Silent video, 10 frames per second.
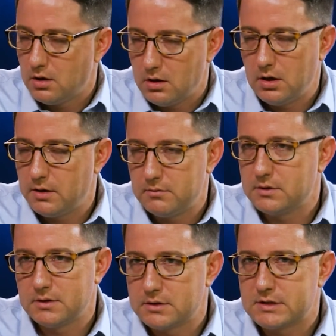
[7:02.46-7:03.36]
It
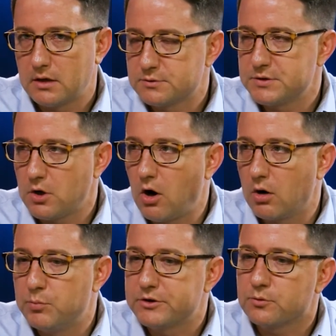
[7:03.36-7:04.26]
sounds bizarre,
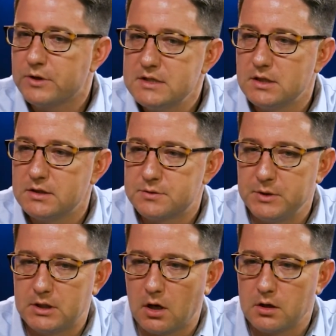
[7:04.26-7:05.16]
but the reason is
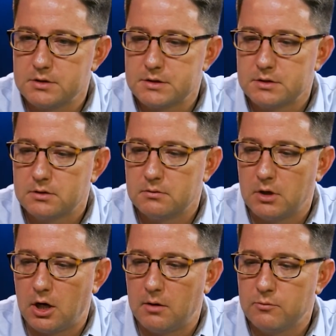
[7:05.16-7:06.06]
because
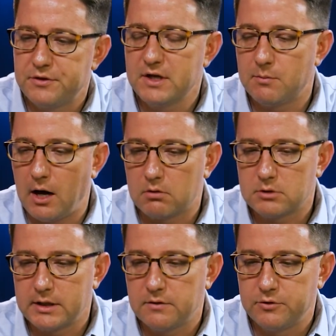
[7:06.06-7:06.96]
we think about,
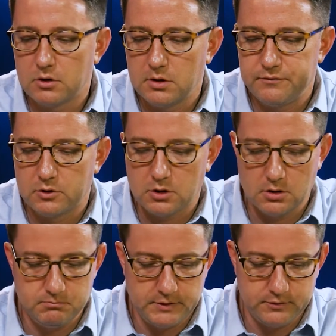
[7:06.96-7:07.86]
like, if you're
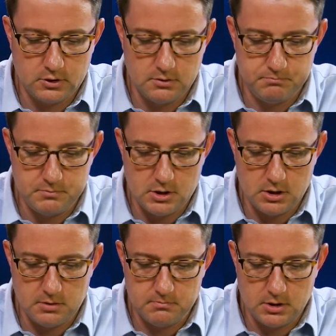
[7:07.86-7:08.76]

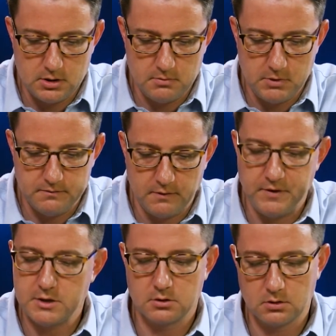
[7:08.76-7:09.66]
a
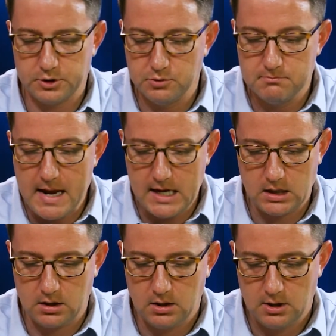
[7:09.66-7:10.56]
vendor and you
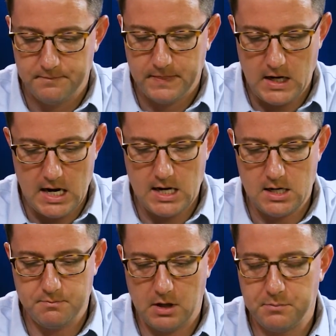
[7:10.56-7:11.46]
make a
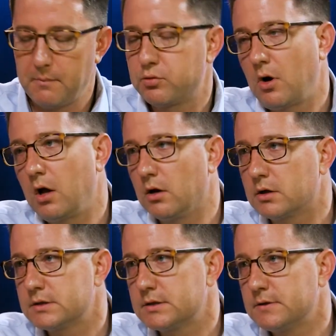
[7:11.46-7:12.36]

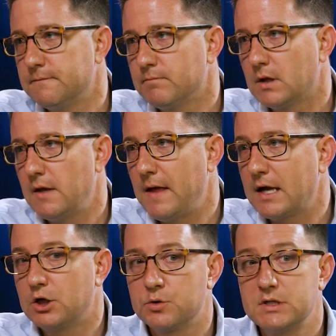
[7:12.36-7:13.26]
product and that
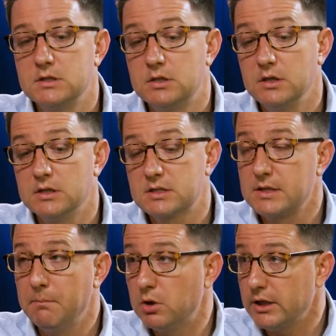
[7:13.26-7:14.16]
goes into the
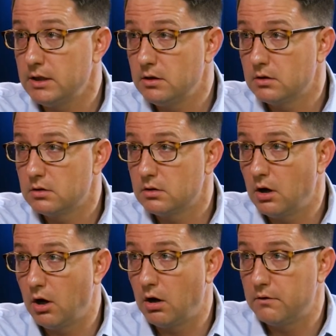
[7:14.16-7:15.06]
assembly
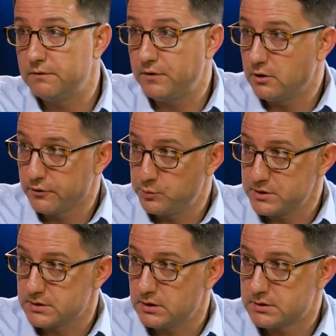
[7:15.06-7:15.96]
of another
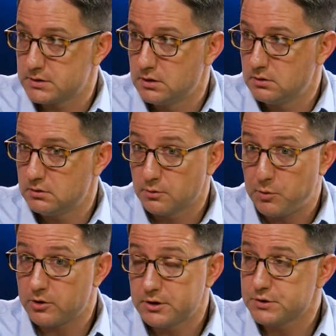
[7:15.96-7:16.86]
business, they're
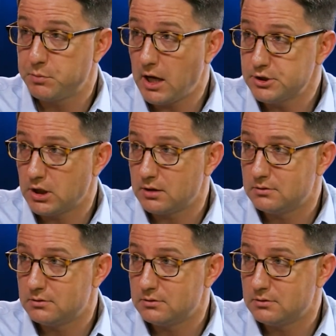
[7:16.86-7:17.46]
part of your supply chain.